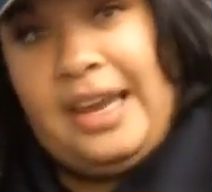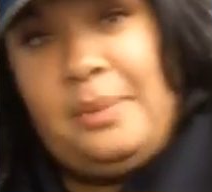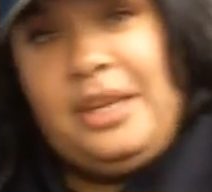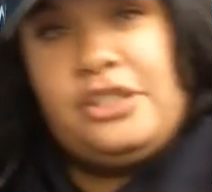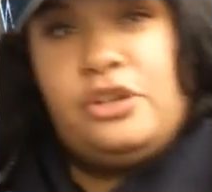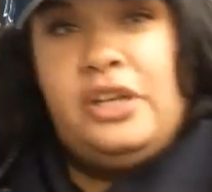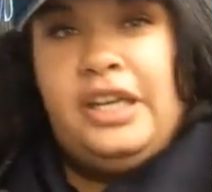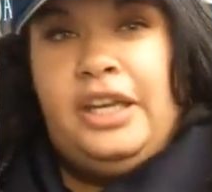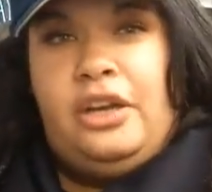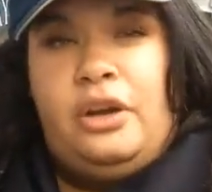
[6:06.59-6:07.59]
and I'm
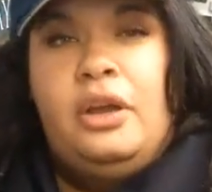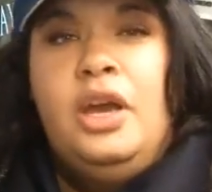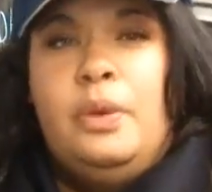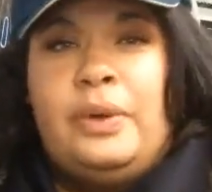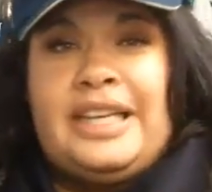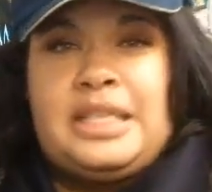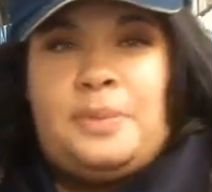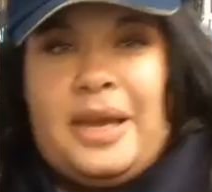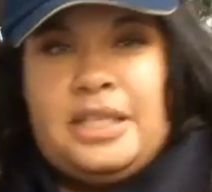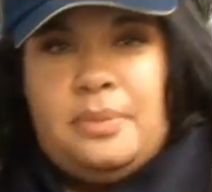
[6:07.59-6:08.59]
interning here with
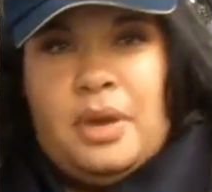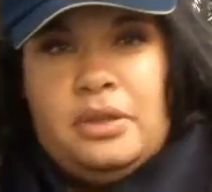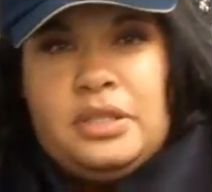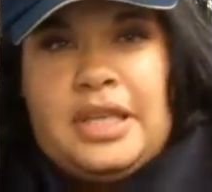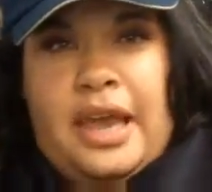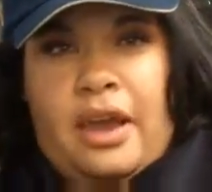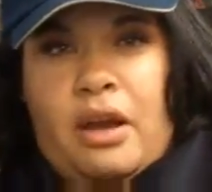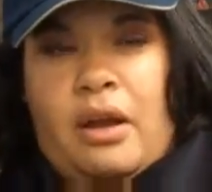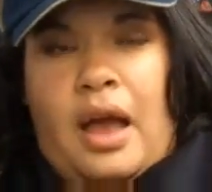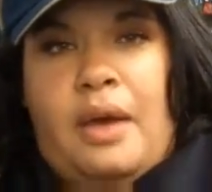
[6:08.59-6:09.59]
Expectant Mothers
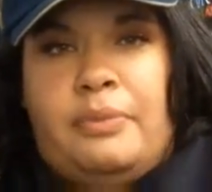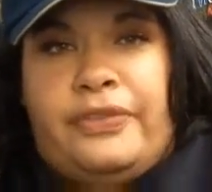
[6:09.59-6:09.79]
Care